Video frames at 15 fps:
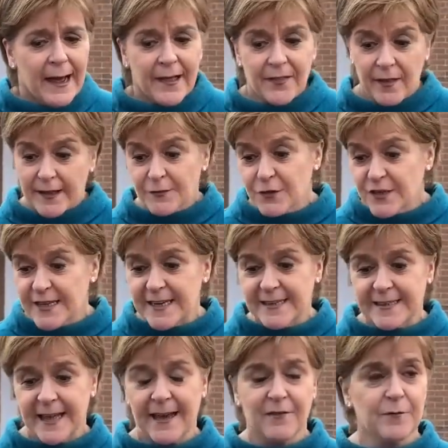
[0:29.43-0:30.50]
The last few
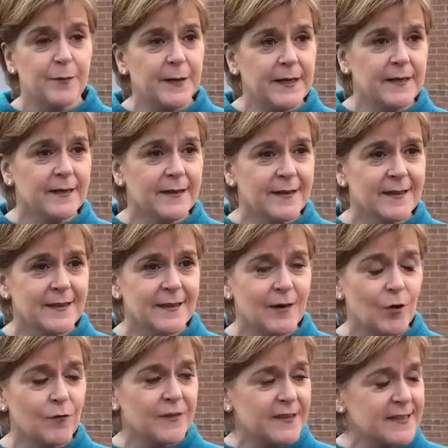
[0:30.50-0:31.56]
days have been
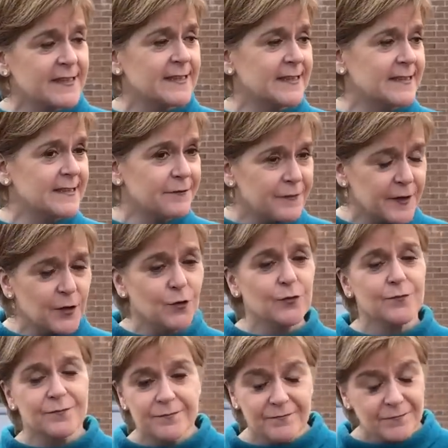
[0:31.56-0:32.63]
obviously difficult,